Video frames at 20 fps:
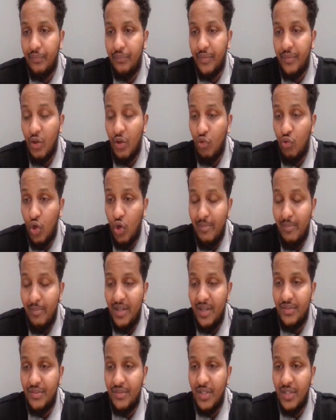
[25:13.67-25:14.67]

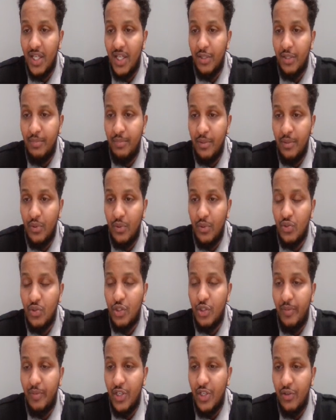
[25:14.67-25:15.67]
recommend to other people,
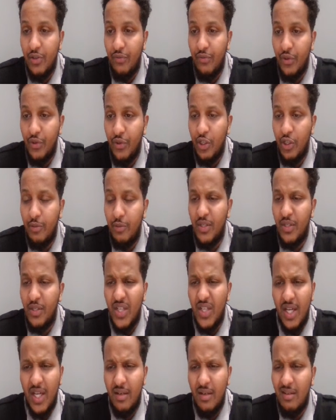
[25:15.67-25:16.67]
especially for
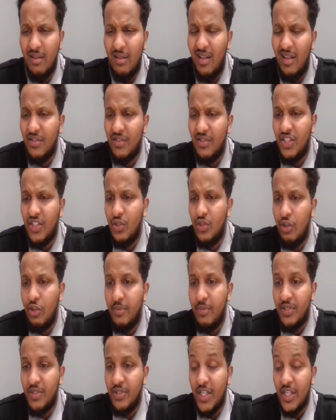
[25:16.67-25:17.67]
newbies. Just
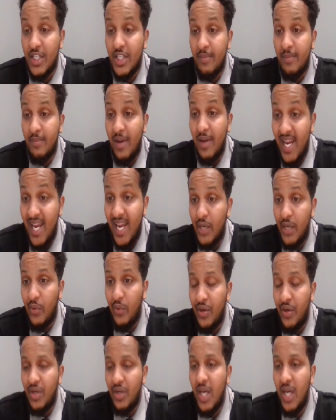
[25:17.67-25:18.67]
newbies, actually, but
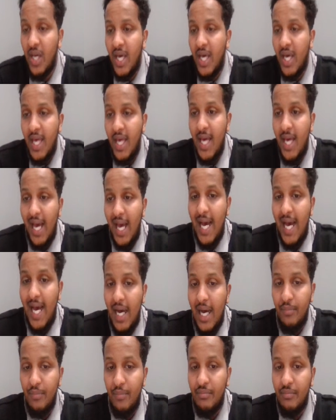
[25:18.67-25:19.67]
anyone.
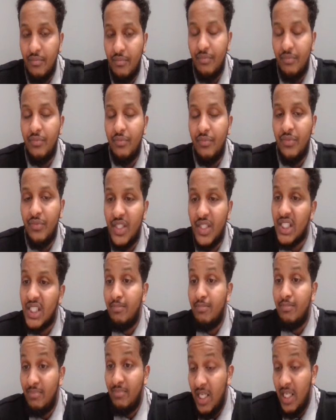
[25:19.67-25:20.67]
Um,
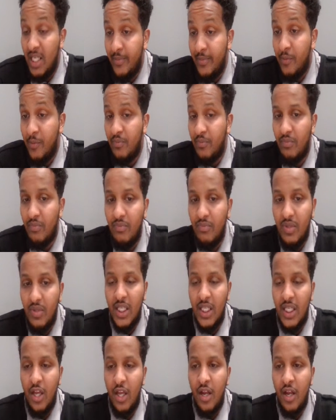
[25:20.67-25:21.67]
just minimum
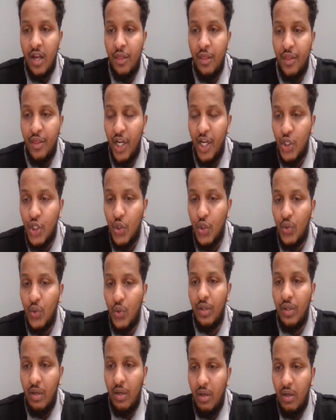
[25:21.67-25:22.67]
the
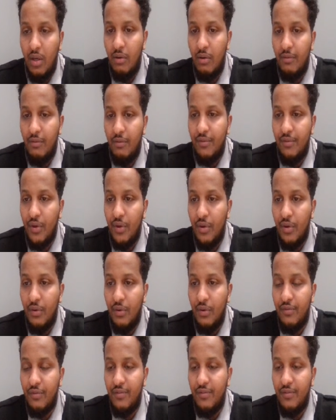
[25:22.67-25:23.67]
threshold of your
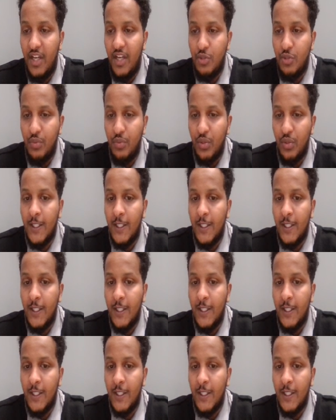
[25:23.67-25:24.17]
Facebook